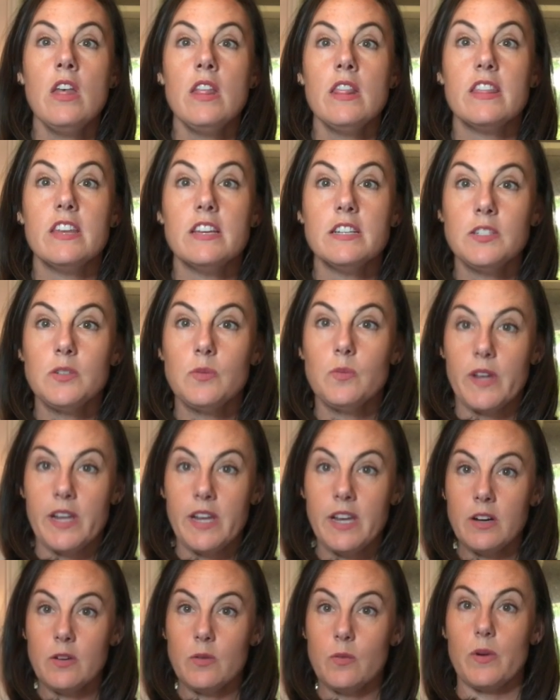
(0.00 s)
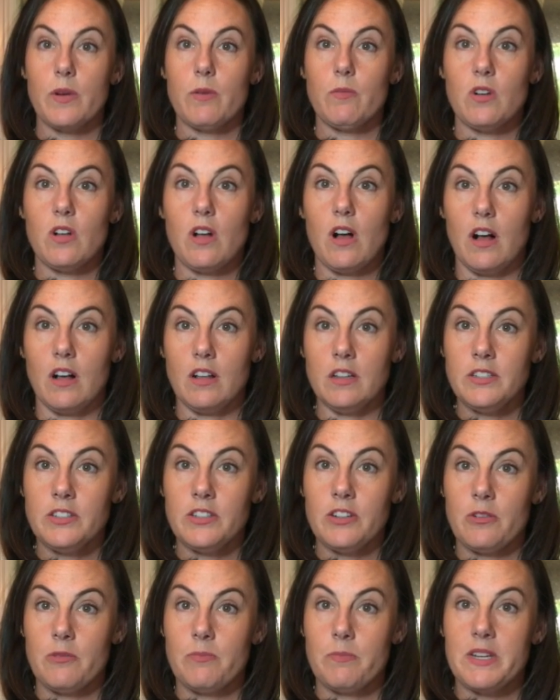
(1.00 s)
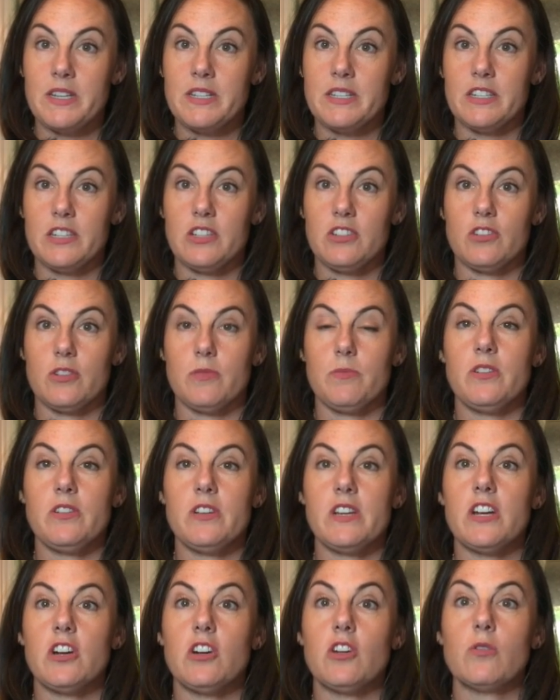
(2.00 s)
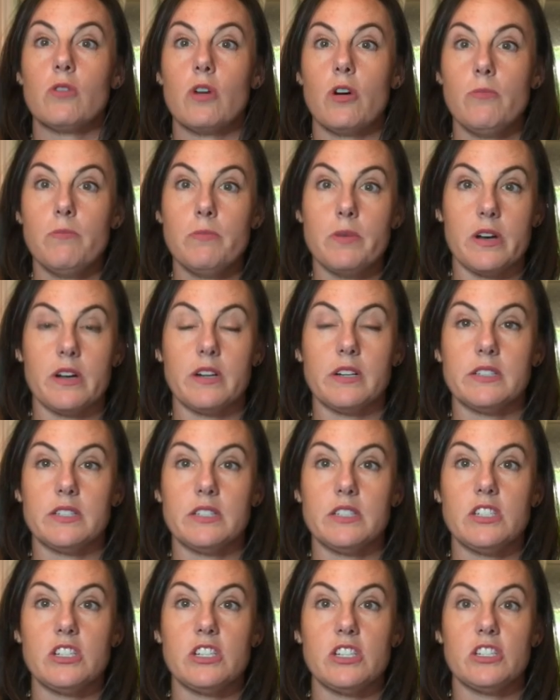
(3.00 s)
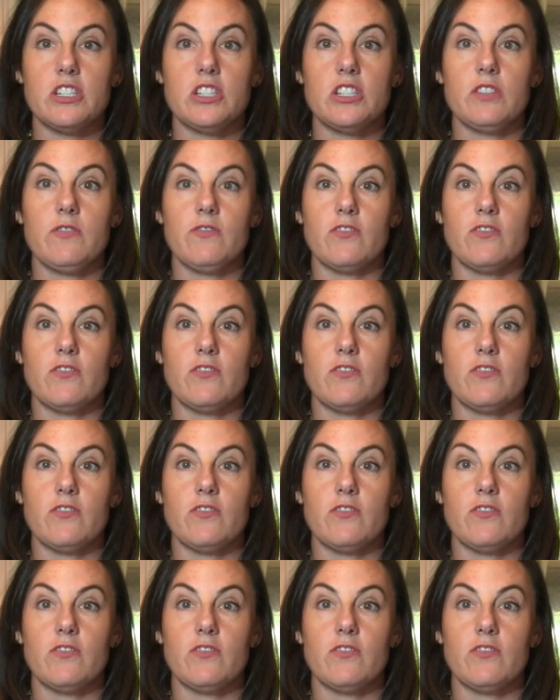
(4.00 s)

This week, we will also be distributing Chromebooks